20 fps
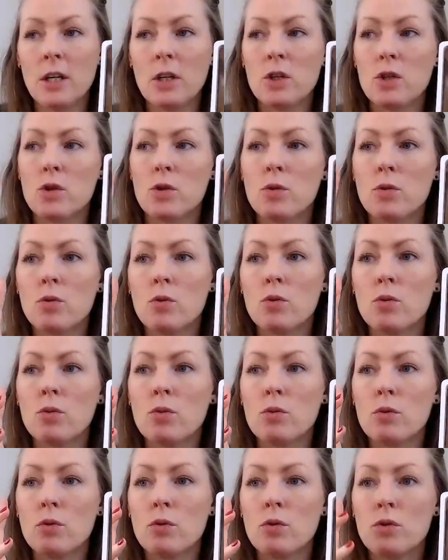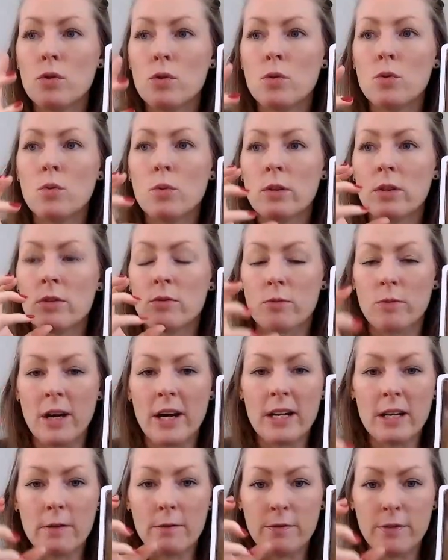you do what's
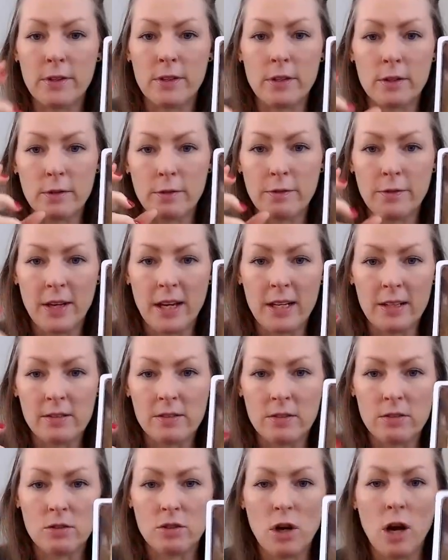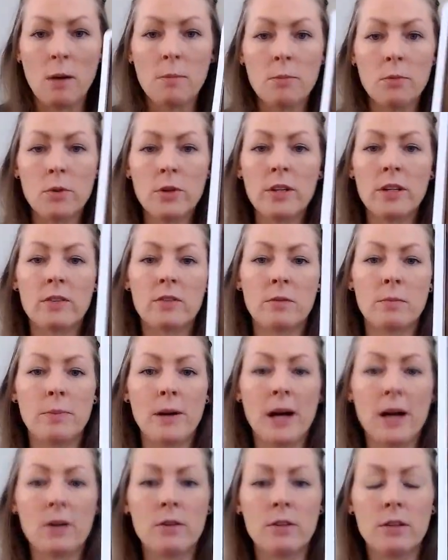right in front of your face chop wood is
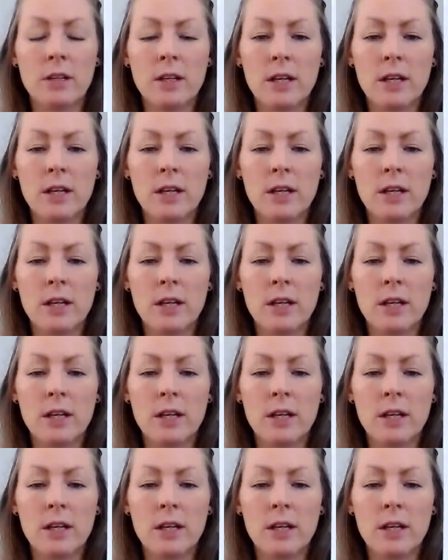about